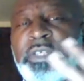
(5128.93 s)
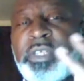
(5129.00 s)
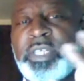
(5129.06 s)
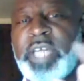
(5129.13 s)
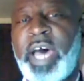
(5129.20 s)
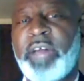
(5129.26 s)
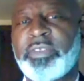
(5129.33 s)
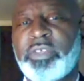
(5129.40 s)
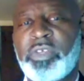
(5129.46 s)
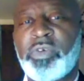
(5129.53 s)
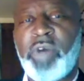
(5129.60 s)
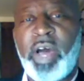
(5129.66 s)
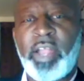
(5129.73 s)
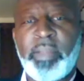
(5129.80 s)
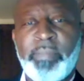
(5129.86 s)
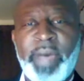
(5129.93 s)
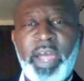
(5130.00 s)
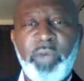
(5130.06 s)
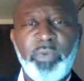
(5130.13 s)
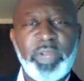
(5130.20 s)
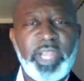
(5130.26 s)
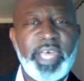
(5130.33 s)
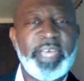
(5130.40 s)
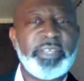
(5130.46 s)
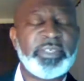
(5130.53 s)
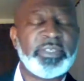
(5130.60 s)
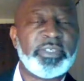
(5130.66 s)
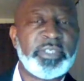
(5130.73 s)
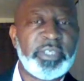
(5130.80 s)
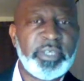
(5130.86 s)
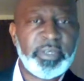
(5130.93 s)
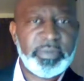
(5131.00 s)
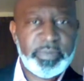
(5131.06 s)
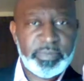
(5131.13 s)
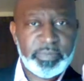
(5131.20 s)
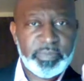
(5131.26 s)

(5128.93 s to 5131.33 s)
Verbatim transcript: to talk to you all about relationships,